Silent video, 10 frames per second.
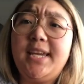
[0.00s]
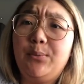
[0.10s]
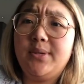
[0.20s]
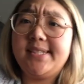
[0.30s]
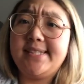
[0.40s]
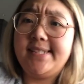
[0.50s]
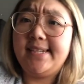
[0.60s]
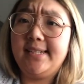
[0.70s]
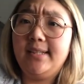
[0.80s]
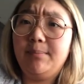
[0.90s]
it was
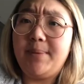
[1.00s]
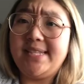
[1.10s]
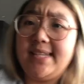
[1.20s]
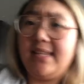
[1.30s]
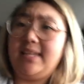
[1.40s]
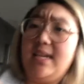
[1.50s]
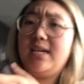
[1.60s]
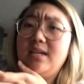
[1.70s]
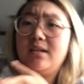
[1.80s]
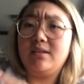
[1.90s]
still
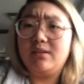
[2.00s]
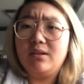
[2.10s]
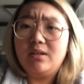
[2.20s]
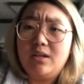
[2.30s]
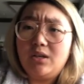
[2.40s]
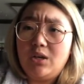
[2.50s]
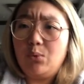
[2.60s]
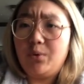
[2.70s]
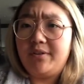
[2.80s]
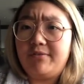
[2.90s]
basically, it
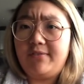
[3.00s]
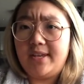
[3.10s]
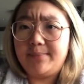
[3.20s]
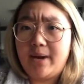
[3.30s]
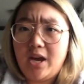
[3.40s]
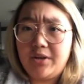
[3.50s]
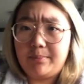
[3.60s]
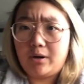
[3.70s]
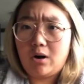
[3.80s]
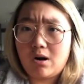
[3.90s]
would have fit my
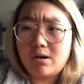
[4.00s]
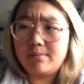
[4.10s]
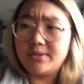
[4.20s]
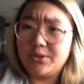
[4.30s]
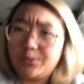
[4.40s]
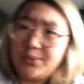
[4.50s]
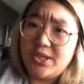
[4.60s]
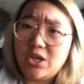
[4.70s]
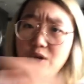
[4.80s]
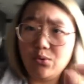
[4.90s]
upper arm, so it was
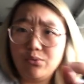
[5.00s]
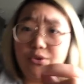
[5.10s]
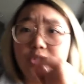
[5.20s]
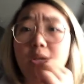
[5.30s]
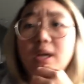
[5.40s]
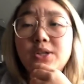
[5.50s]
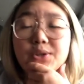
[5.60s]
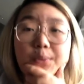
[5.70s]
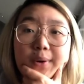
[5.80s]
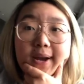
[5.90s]
huge.
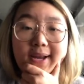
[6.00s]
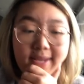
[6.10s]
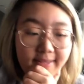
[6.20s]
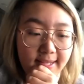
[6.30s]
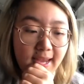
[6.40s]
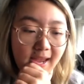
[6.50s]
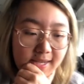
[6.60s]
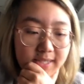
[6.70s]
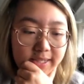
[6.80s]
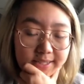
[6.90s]
So in the
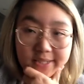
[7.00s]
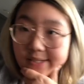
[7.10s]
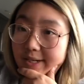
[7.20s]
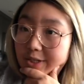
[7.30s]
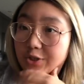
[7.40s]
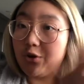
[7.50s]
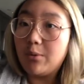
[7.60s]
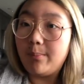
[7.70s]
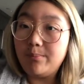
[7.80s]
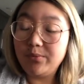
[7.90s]
end, I decided to
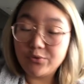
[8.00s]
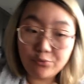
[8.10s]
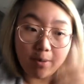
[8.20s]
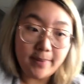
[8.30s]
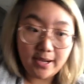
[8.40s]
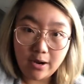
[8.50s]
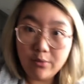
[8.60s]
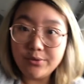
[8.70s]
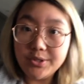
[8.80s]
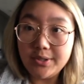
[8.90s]
go rip it
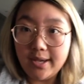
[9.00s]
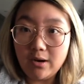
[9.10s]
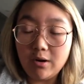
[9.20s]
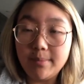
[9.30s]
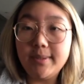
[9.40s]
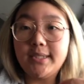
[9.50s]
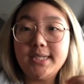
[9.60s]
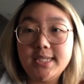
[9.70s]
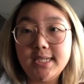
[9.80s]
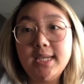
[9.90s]
out, that arm that
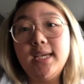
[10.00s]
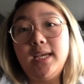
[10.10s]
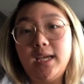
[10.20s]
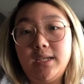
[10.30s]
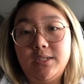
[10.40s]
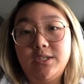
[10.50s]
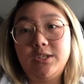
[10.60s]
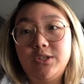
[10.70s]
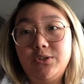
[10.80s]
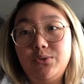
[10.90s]
I did, and
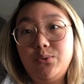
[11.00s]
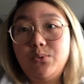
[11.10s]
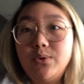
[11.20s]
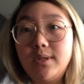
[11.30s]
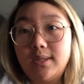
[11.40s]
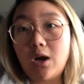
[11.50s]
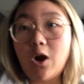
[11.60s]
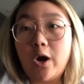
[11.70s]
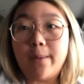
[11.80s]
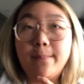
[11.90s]
do the
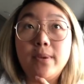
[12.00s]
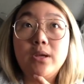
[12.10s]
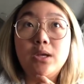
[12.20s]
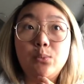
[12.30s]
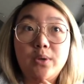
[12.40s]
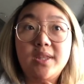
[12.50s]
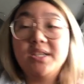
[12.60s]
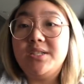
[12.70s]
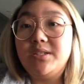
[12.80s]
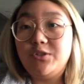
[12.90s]
arm with
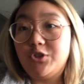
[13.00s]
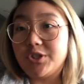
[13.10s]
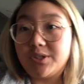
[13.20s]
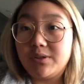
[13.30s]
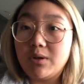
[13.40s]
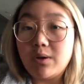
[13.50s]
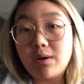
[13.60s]
just